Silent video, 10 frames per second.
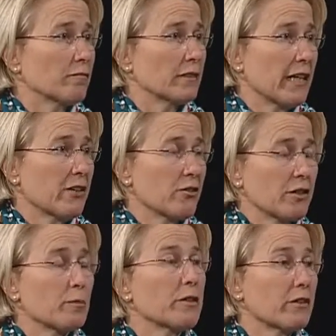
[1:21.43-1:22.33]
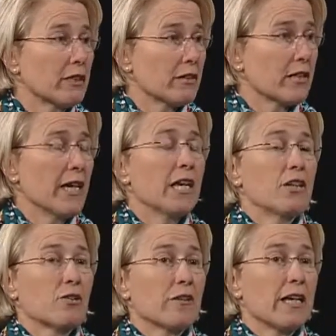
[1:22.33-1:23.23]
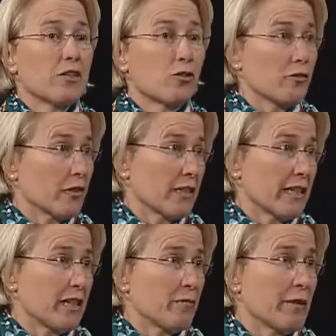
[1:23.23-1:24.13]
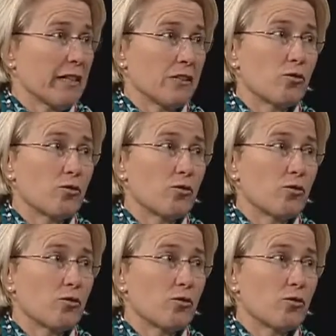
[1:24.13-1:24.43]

cancer experience. So that serves the state of Maine.